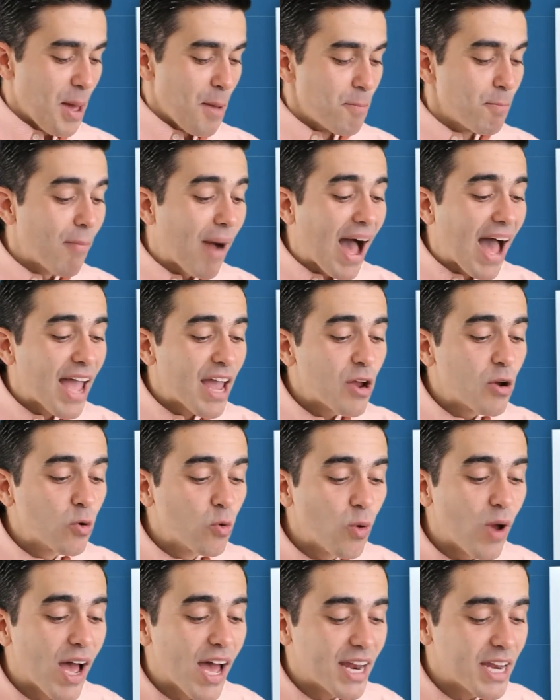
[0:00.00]
My
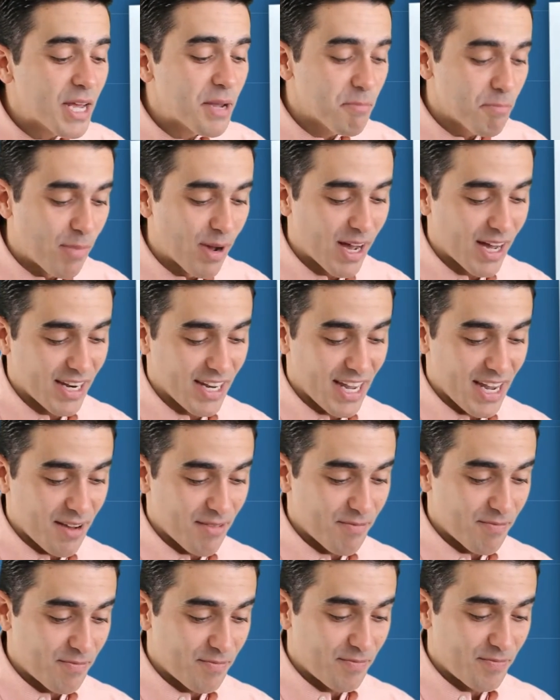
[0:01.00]
running buddy.
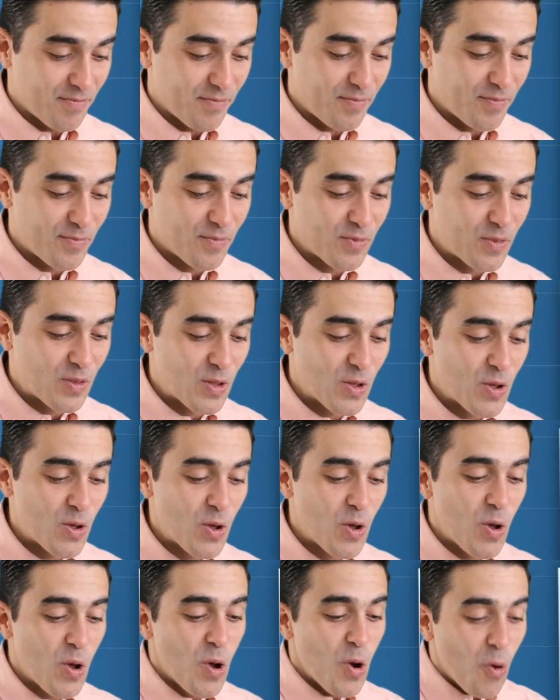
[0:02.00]

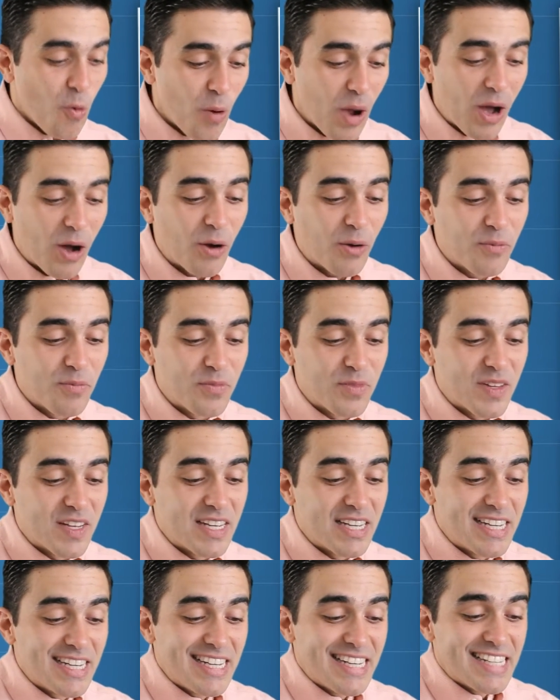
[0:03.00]
Well,
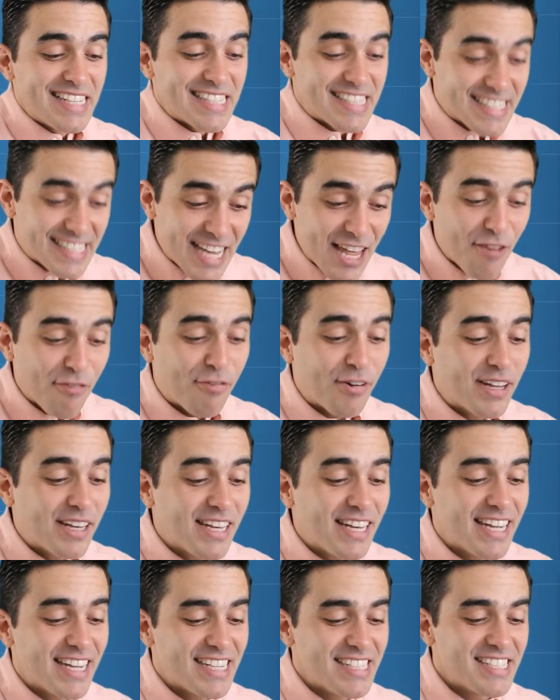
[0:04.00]

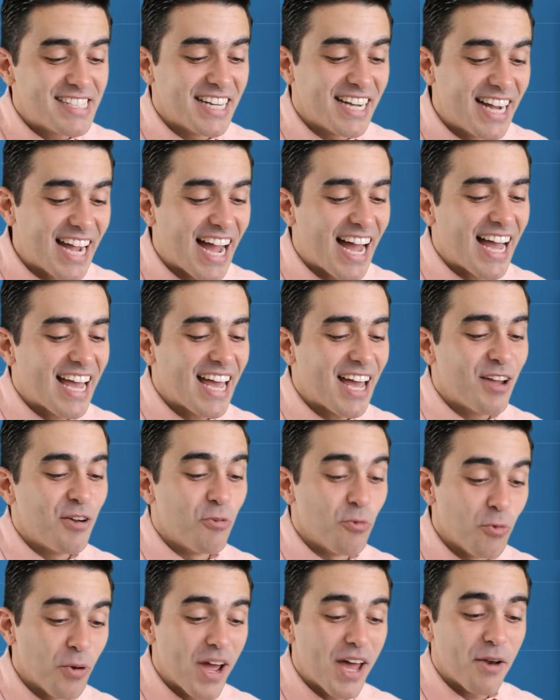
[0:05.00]
Stefan is the guy I
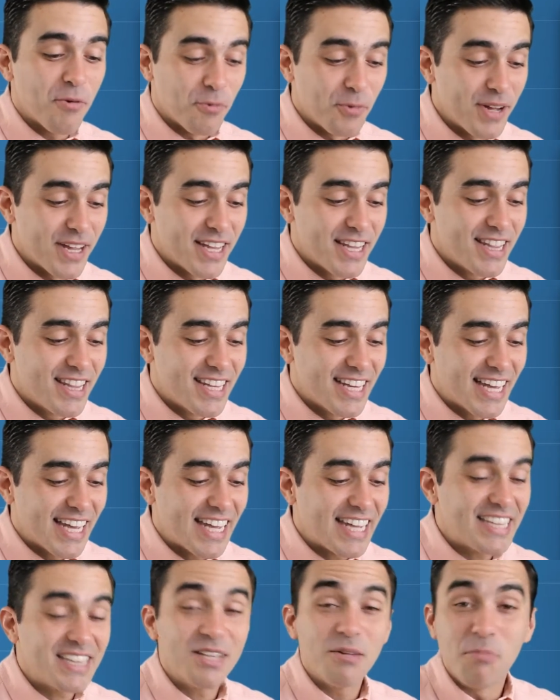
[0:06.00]
run with
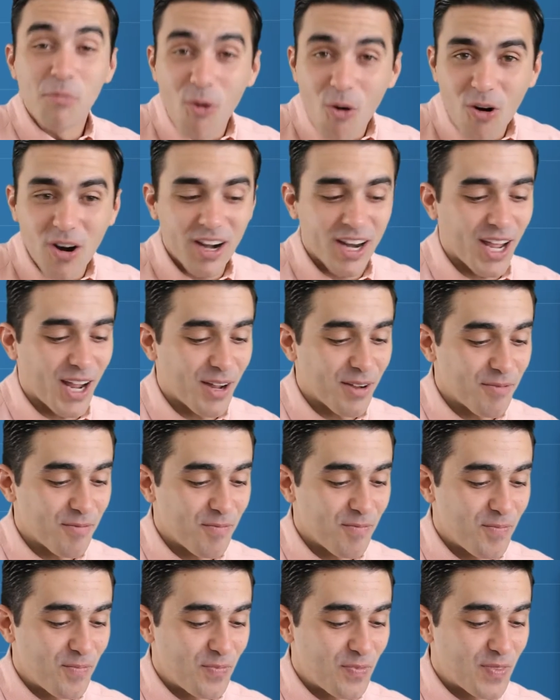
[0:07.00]
in the morning.
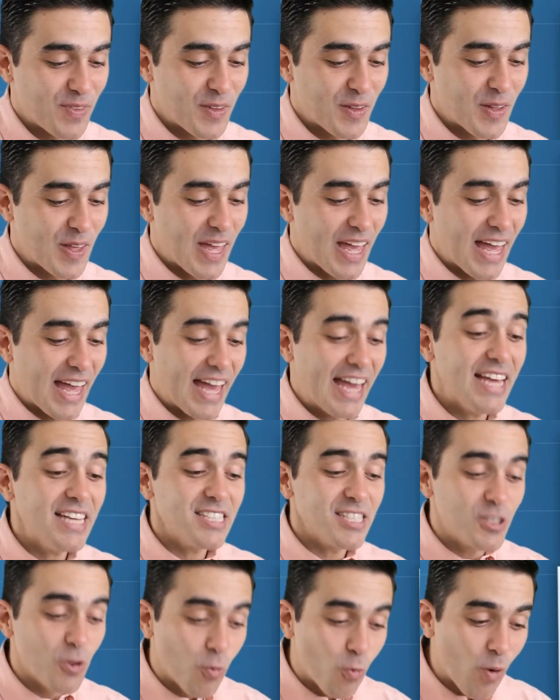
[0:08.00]

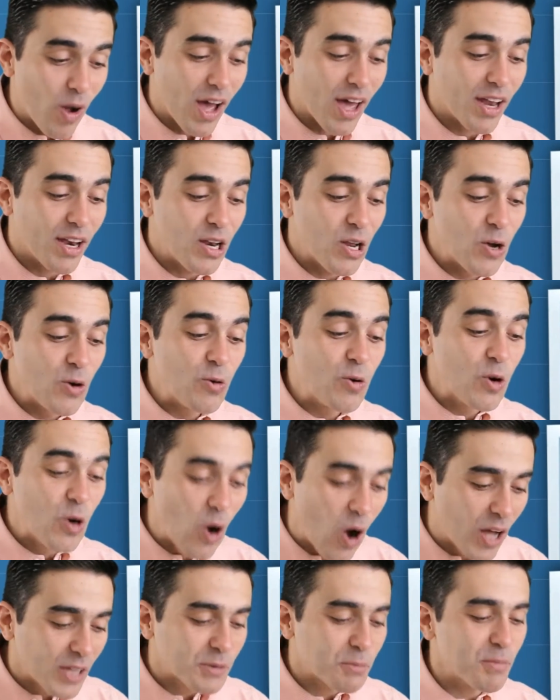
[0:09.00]
He's the one who
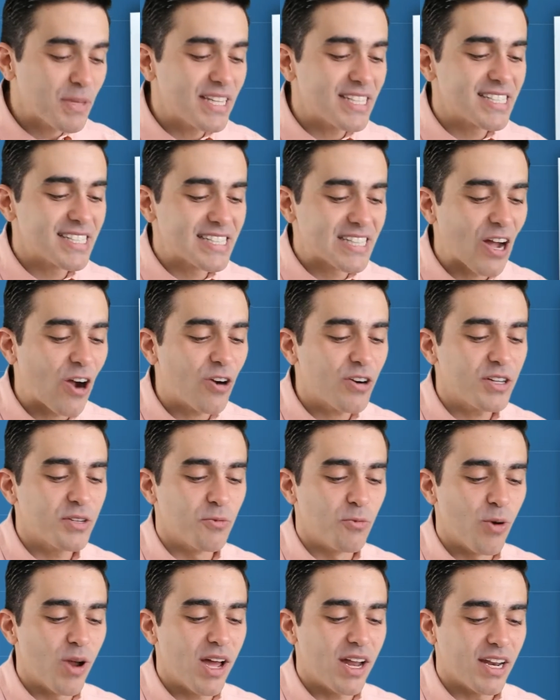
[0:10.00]
got me
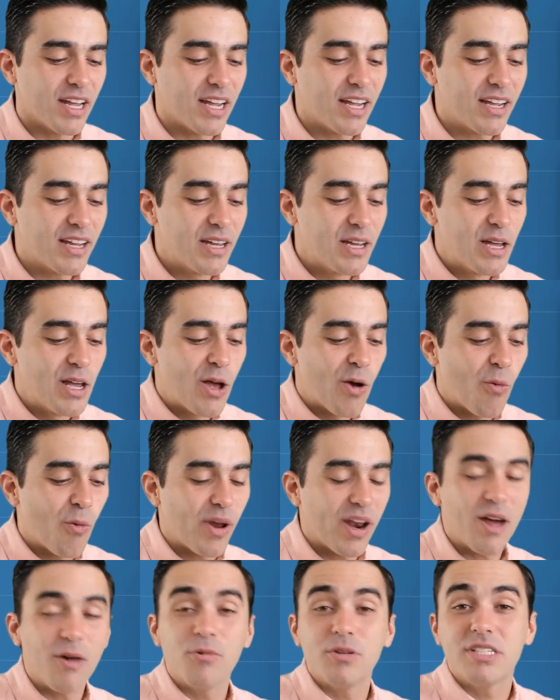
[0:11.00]
started running
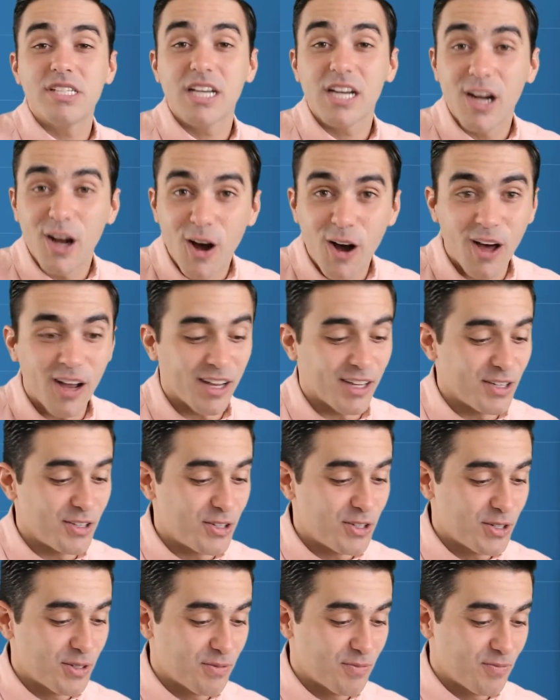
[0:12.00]
when I was in
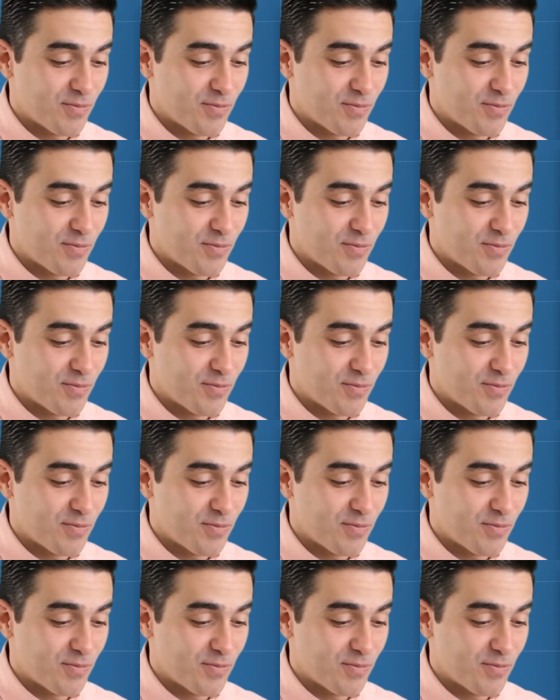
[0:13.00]
college.